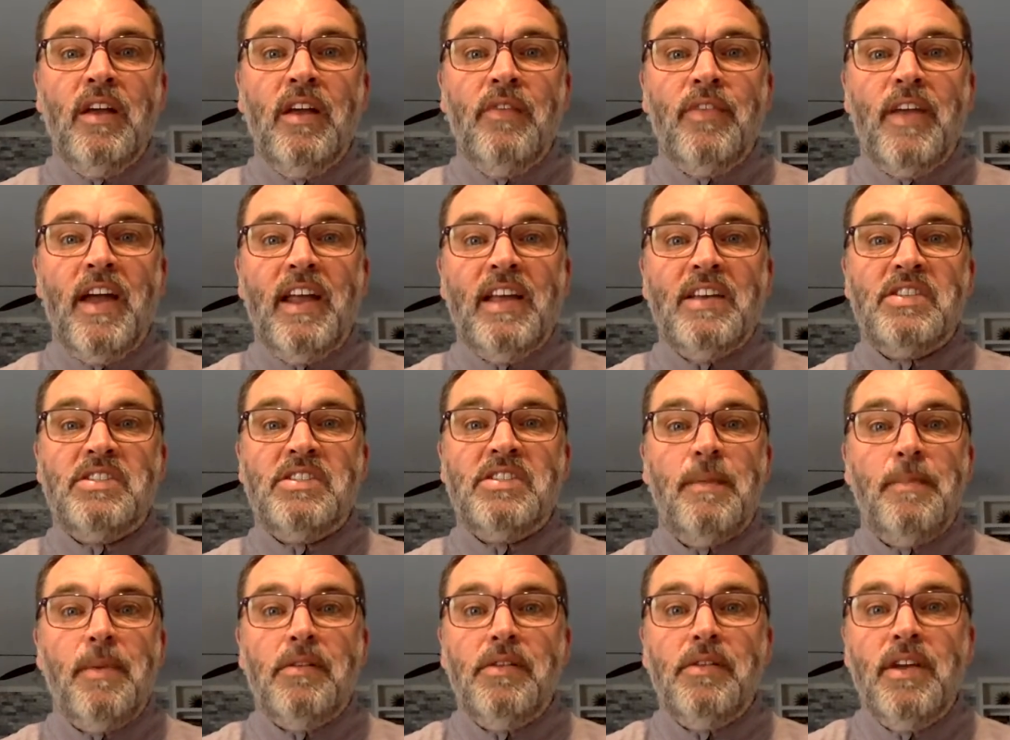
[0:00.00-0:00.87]
that is
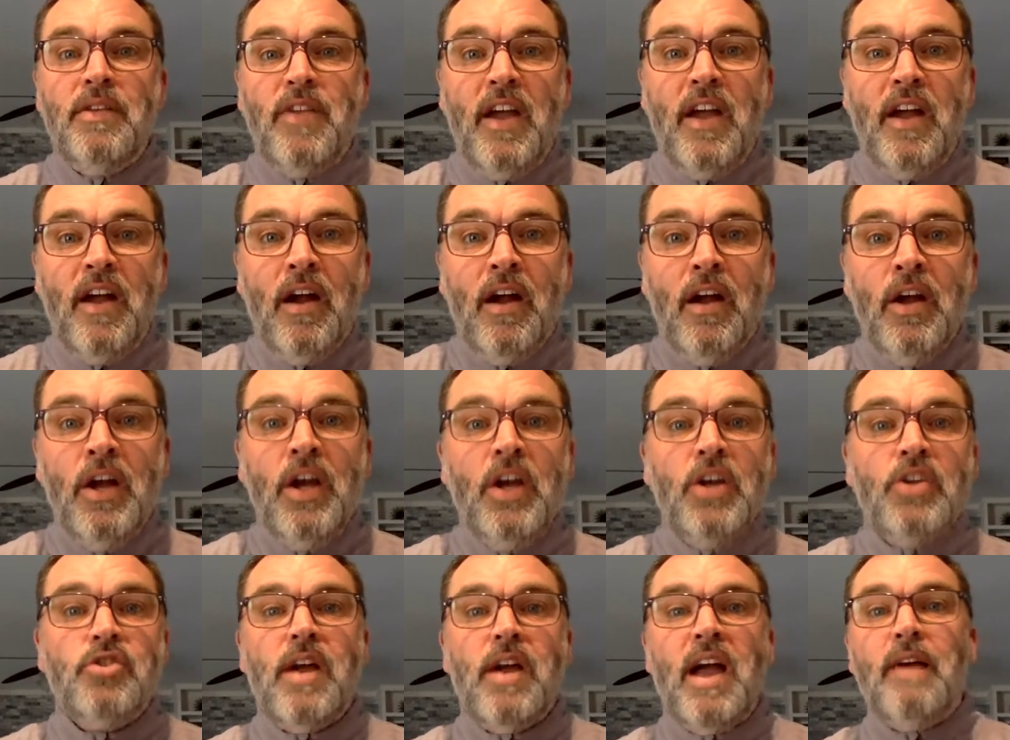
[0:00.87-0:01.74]
typically there,
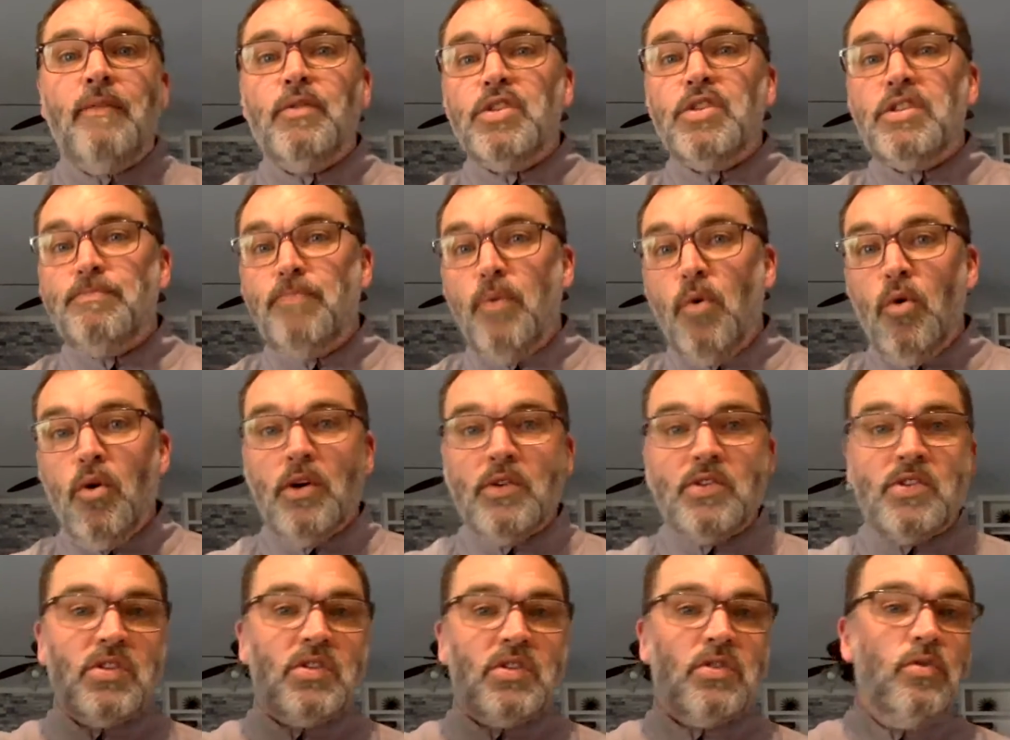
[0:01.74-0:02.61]
travel,
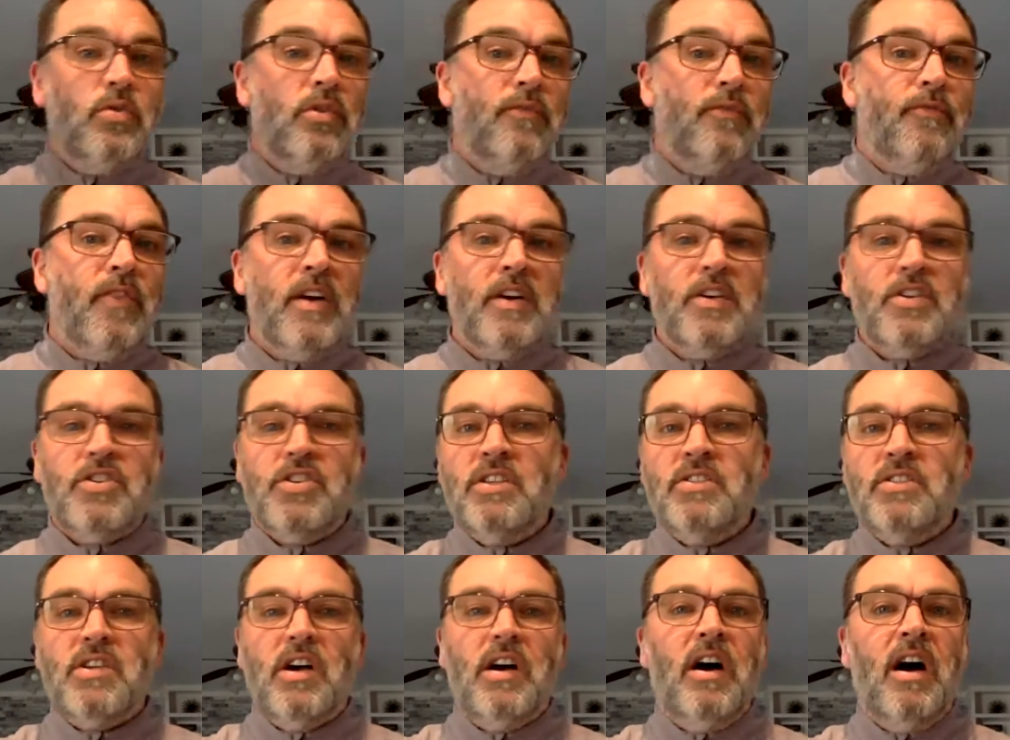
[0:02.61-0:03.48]
sports, school
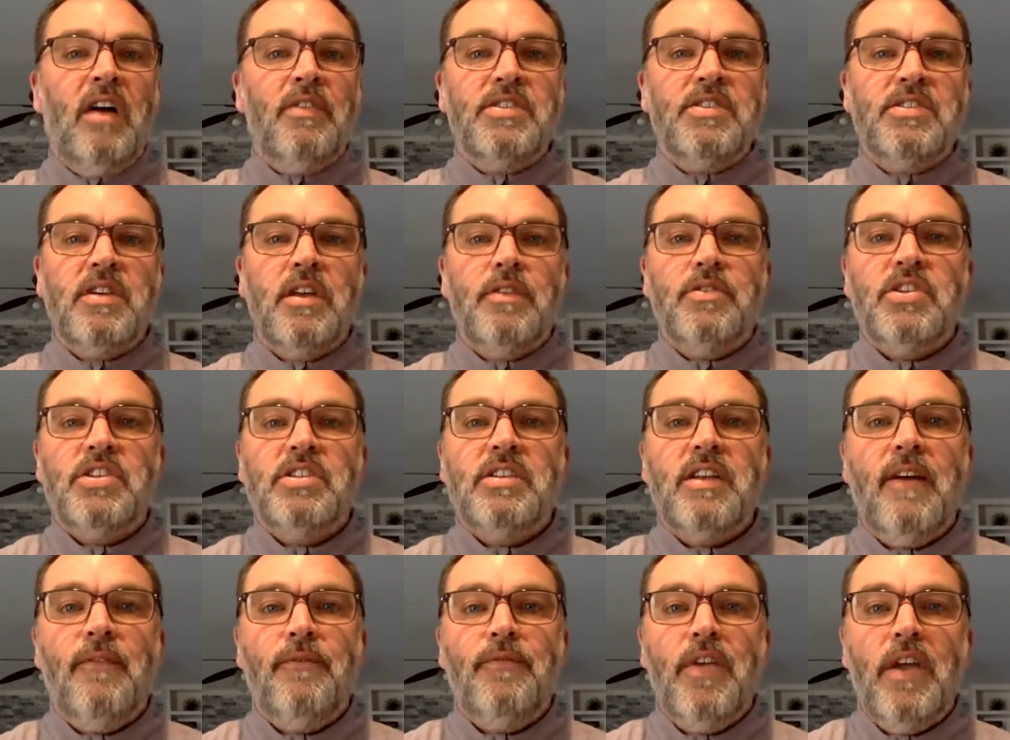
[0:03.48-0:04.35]
functions, all this other
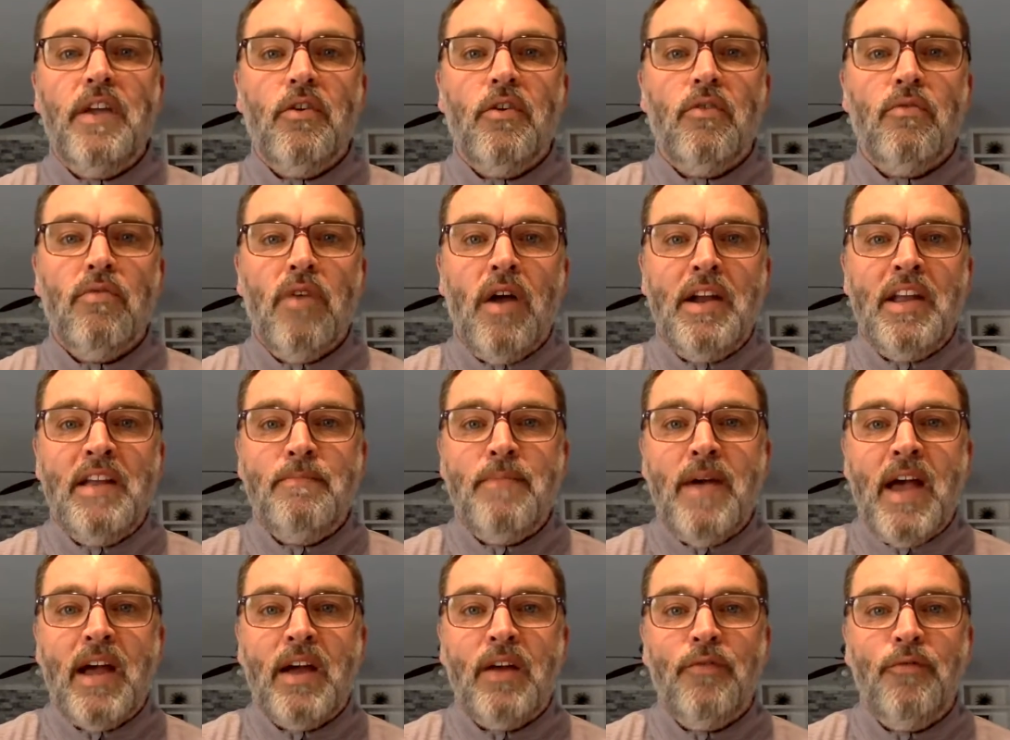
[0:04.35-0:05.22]
stuff that you're running
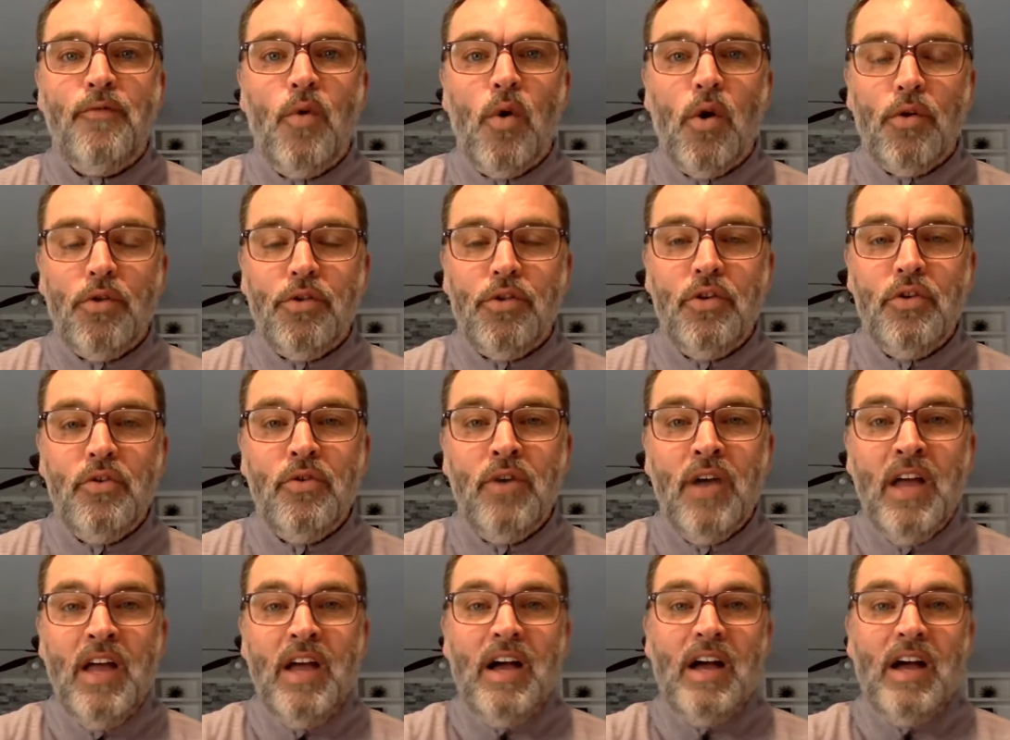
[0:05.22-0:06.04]
back and forth to,